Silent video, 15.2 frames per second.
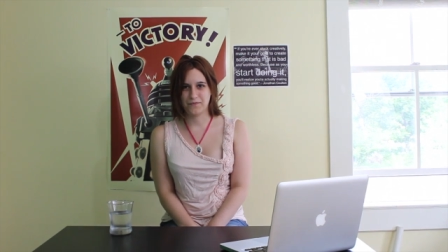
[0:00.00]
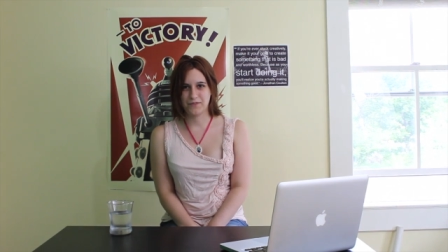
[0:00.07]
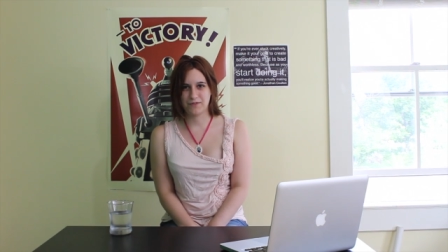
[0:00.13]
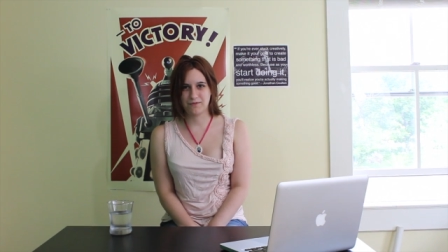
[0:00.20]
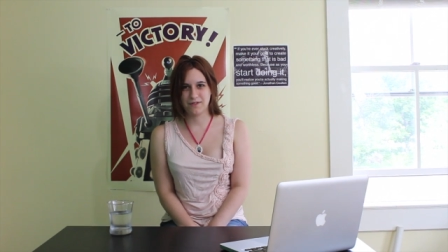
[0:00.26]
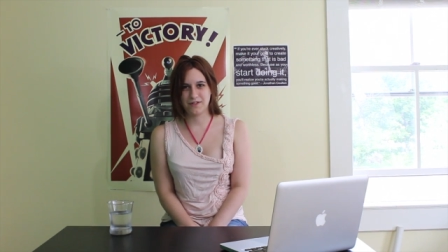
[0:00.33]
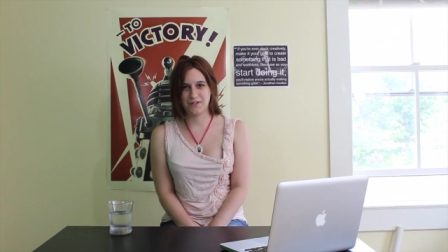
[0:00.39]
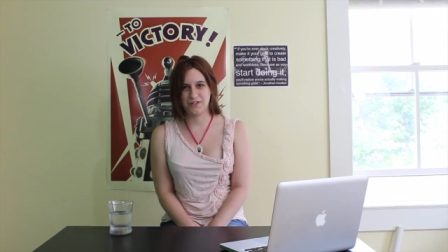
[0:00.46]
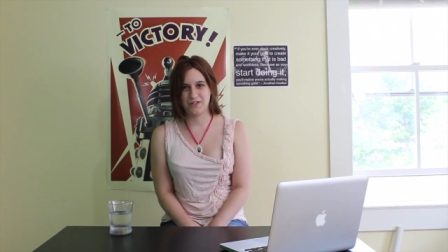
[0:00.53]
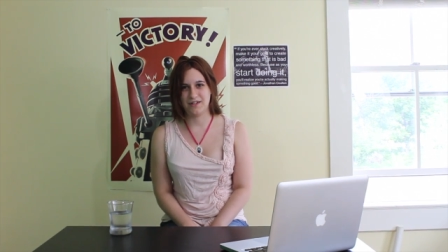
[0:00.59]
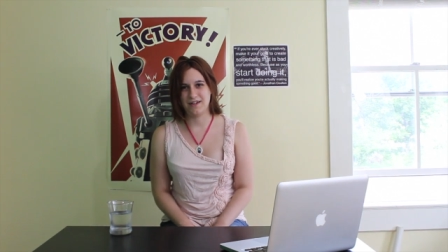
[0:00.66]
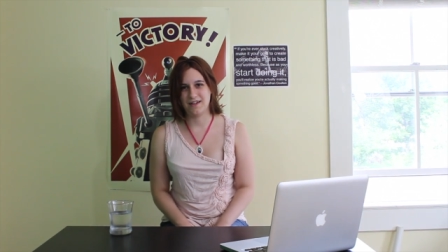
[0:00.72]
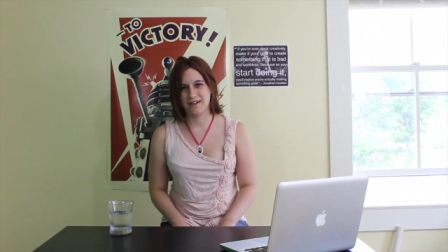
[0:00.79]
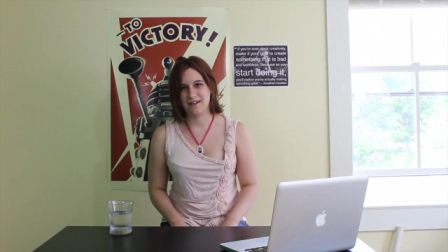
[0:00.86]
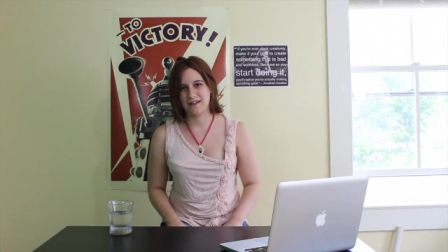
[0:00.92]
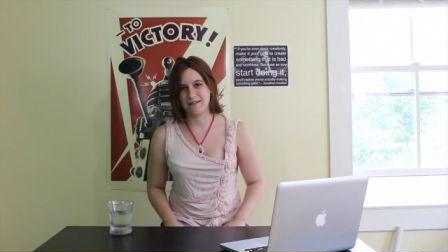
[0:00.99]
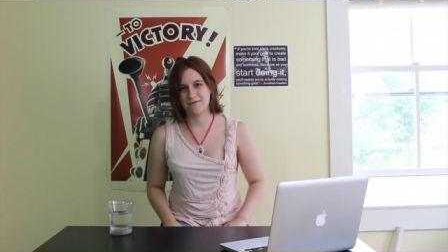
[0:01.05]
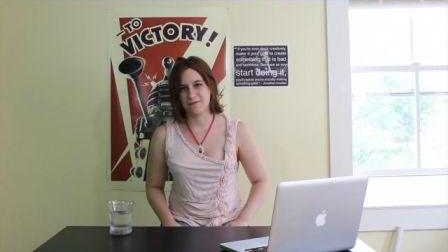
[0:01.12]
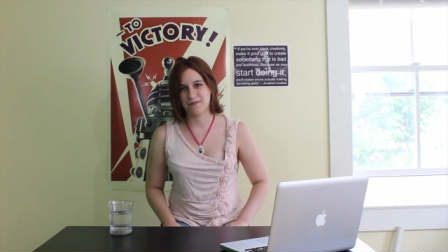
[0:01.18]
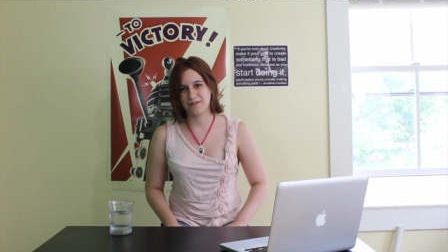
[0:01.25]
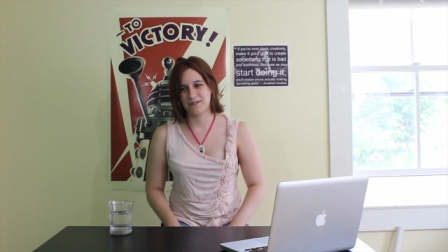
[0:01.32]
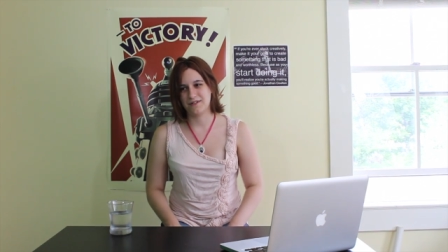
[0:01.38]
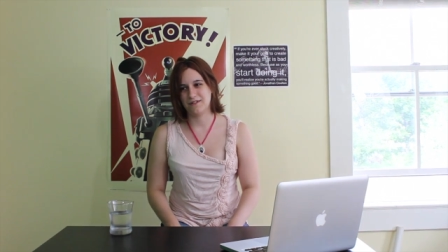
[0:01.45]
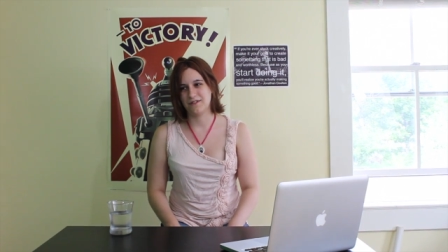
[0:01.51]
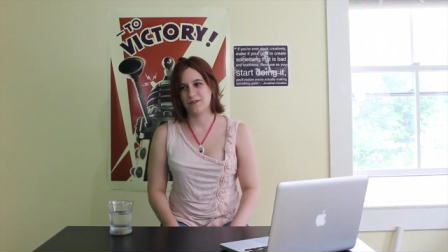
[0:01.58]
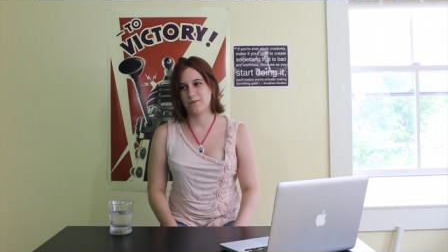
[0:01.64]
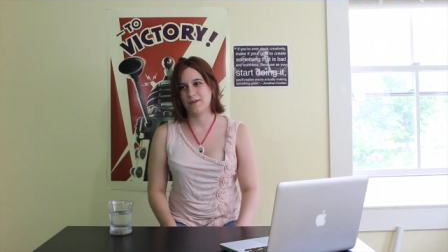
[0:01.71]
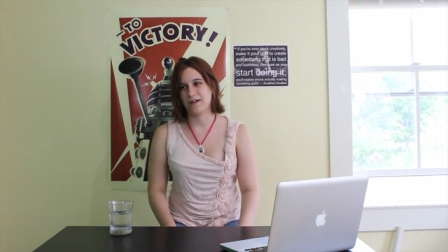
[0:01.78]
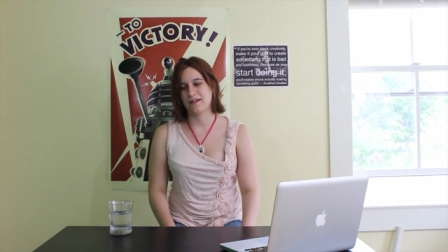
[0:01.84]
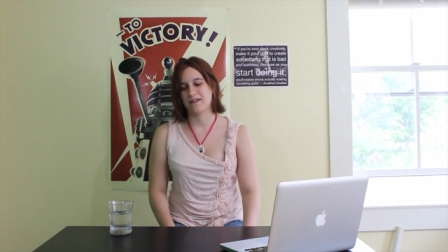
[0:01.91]
trilogy, and I want to go
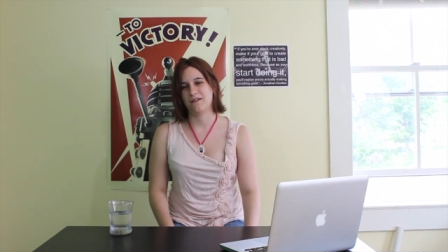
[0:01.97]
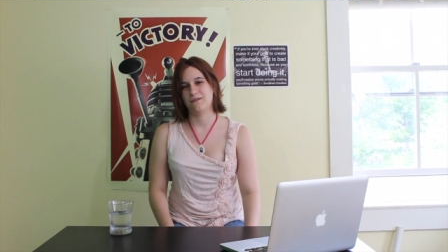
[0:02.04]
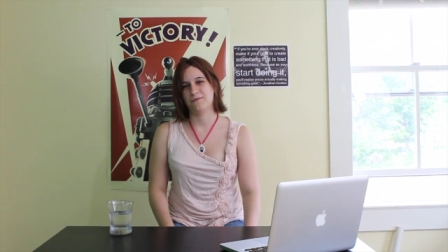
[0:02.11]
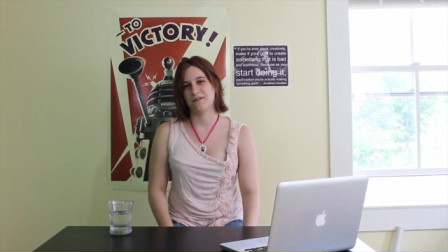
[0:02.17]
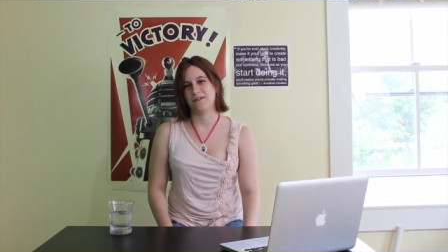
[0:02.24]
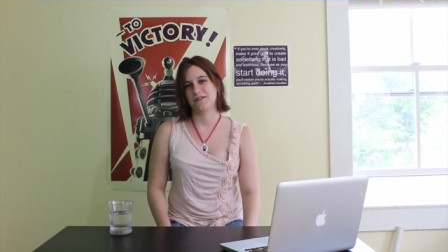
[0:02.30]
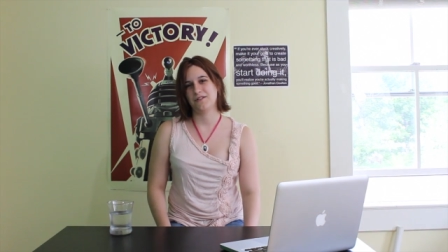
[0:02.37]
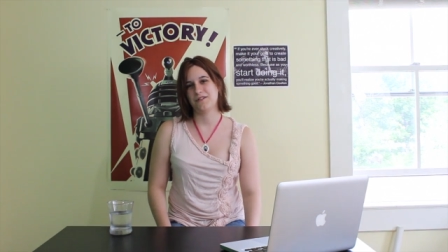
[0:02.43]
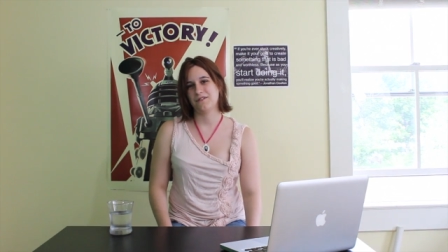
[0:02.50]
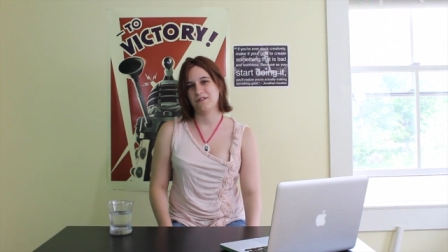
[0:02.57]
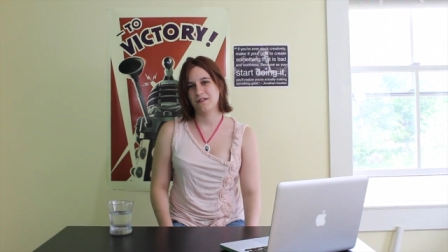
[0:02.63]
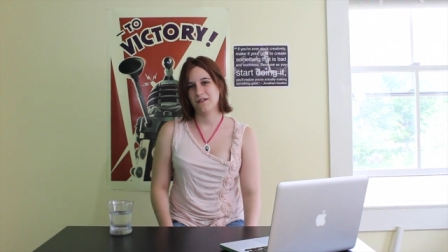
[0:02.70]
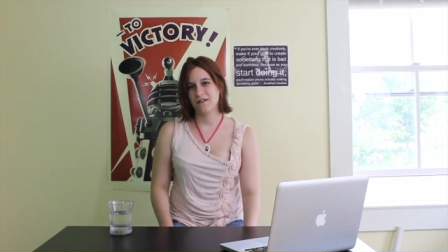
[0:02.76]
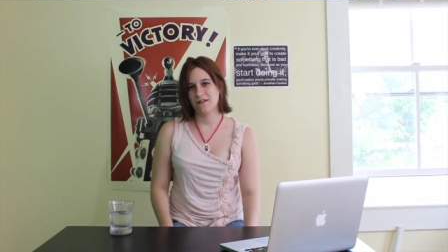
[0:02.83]
back and watch